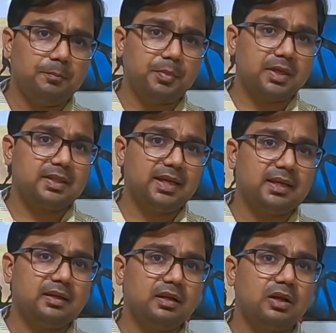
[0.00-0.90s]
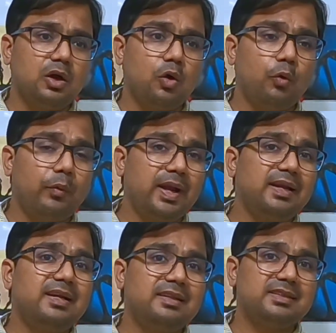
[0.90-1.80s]
but then
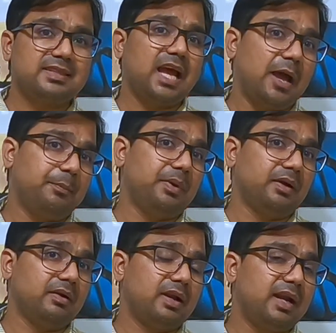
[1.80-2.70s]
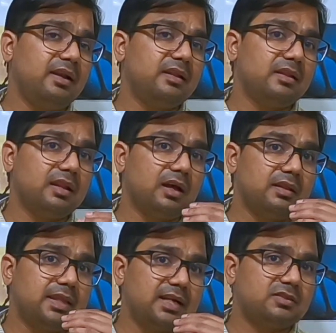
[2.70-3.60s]
when did this happen, right?
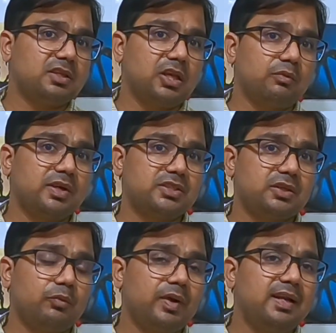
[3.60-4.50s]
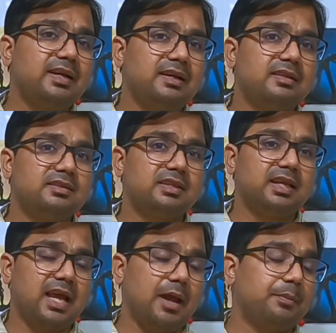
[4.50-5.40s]
That's the key question. When did this
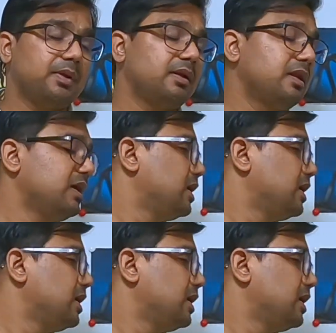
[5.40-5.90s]
thing happen